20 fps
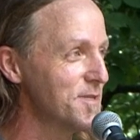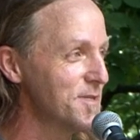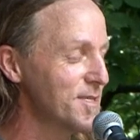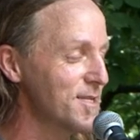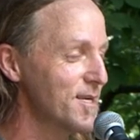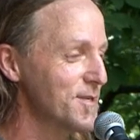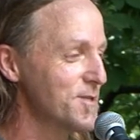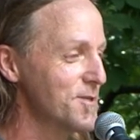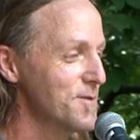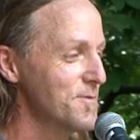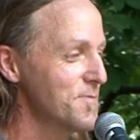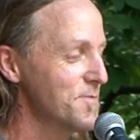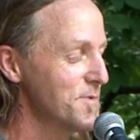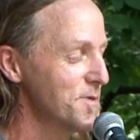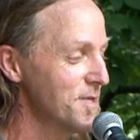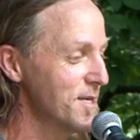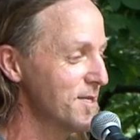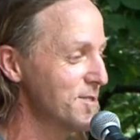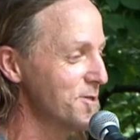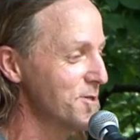such
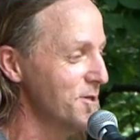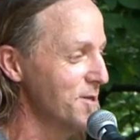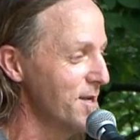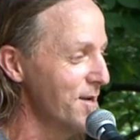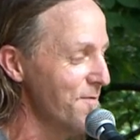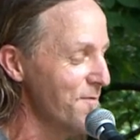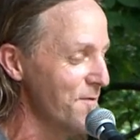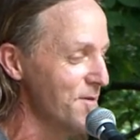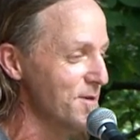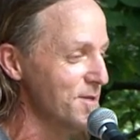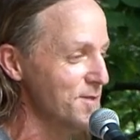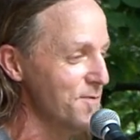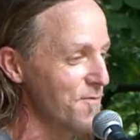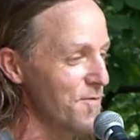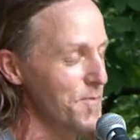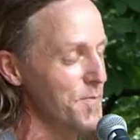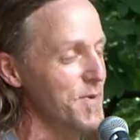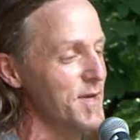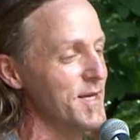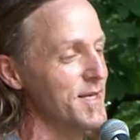such difference
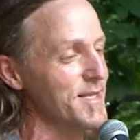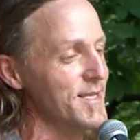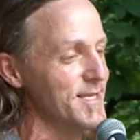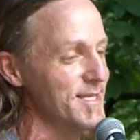for being